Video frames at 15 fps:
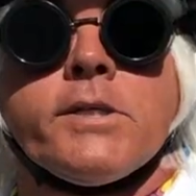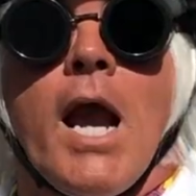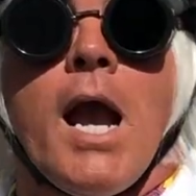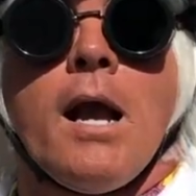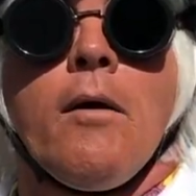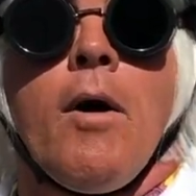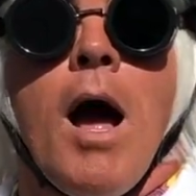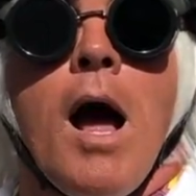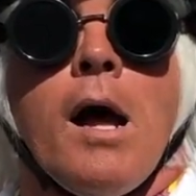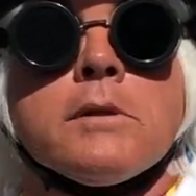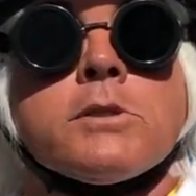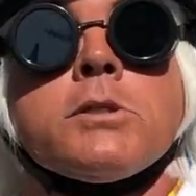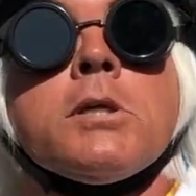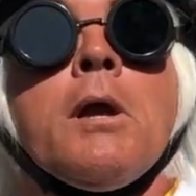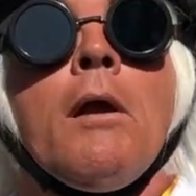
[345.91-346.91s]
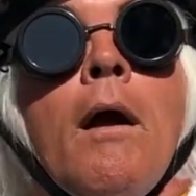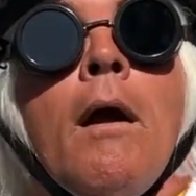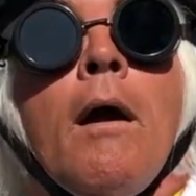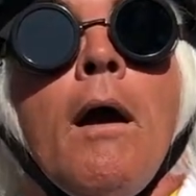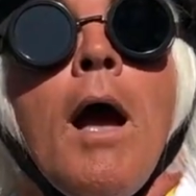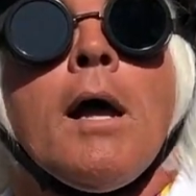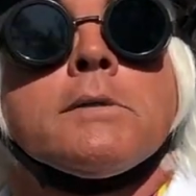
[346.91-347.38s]
10 gigawatts!
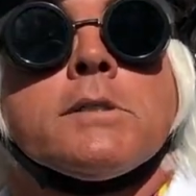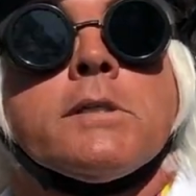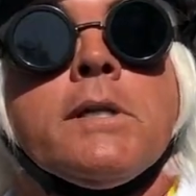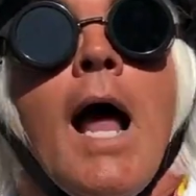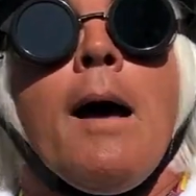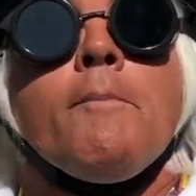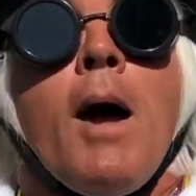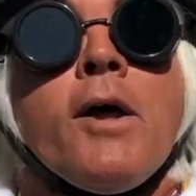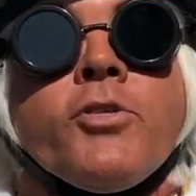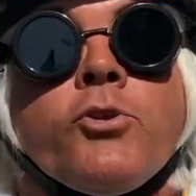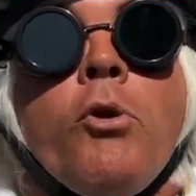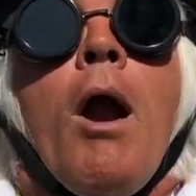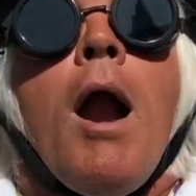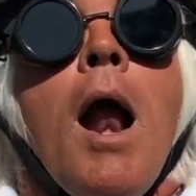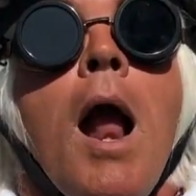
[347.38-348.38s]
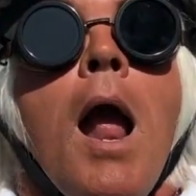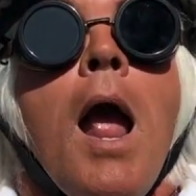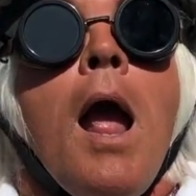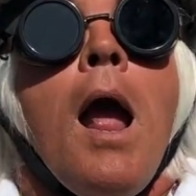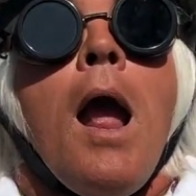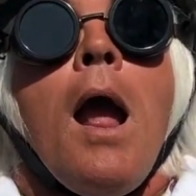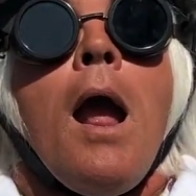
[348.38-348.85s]
It's number
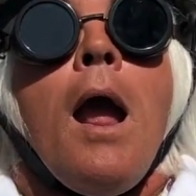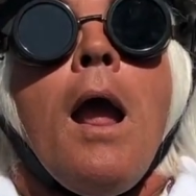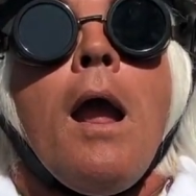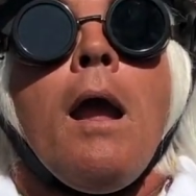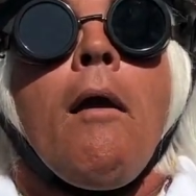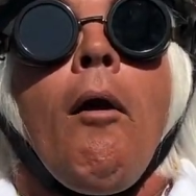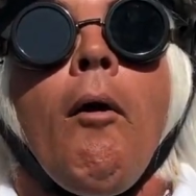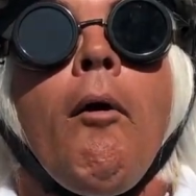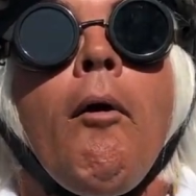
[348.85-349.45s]
3!